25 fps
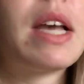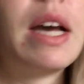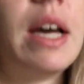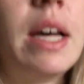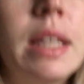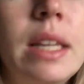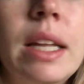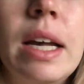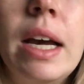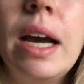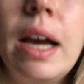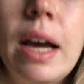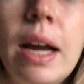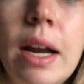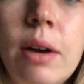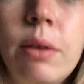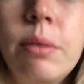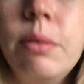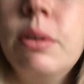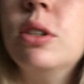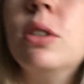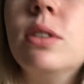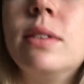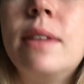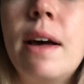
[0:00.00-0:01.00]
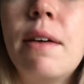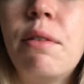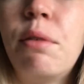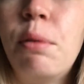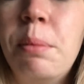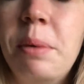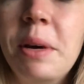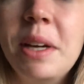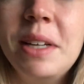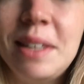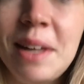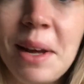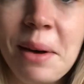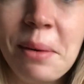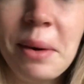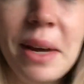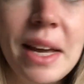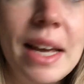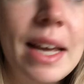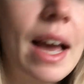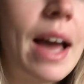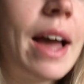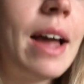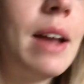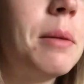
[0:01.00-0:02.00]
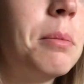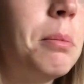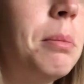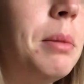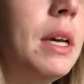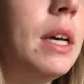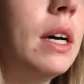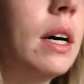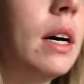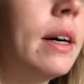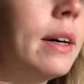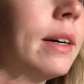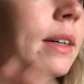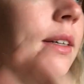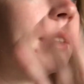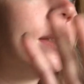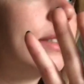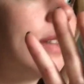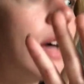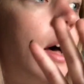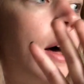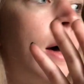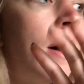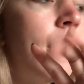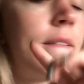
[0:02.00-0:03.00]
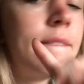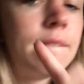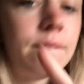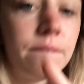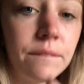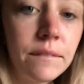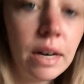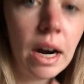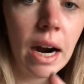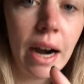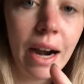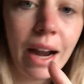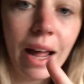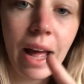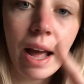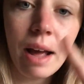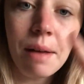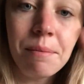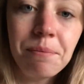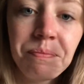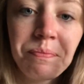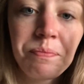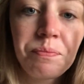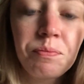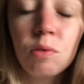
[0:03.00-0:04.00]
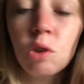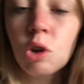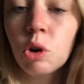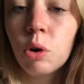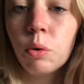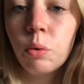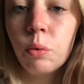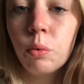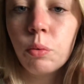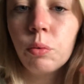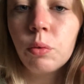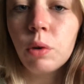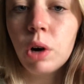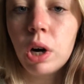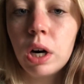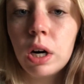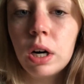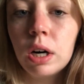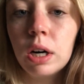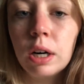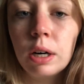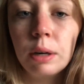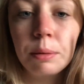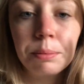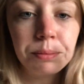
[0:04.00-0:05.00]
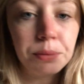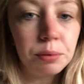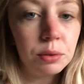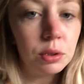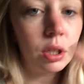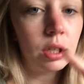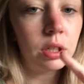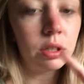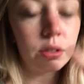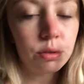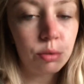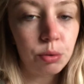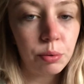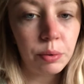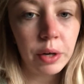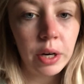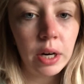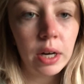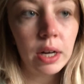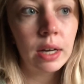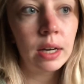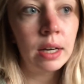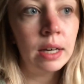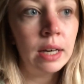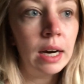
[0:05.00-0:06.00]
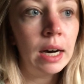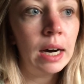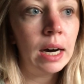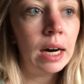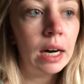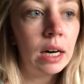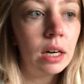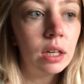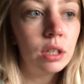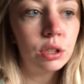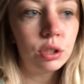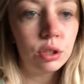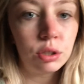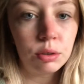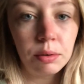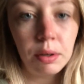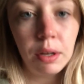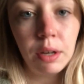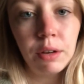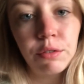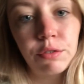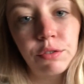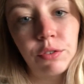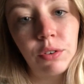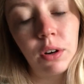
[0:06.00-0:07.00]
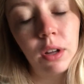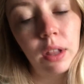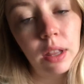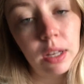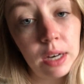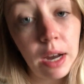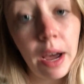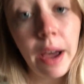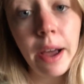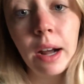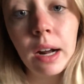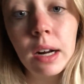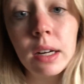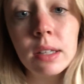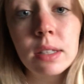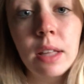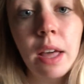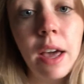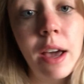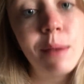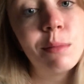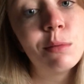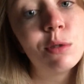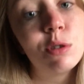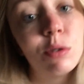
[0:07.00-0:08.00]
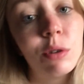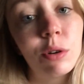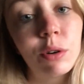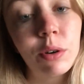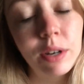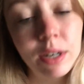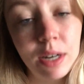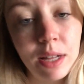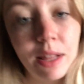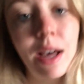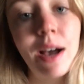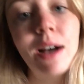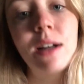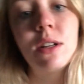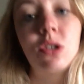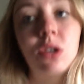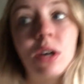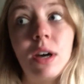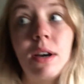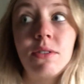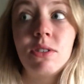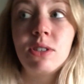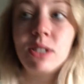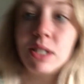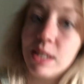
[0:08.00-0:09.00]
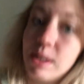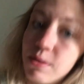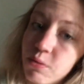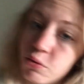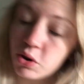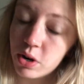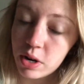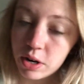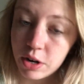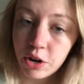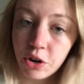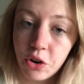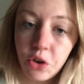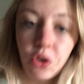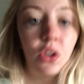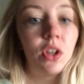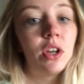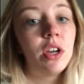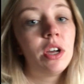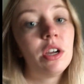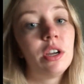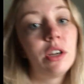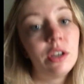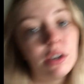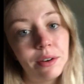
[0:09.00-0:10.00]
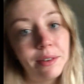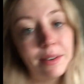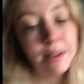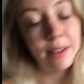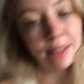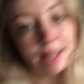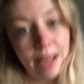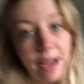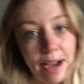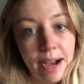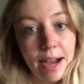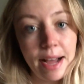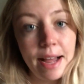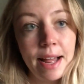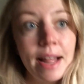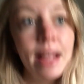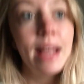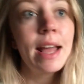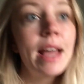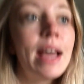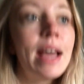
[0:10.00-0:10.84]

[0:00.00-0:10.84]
and then we just have a busy weekend because Friday Dalton's work got a suite for the Tigers game, so we're going to that, so I have to leave work early and go to that.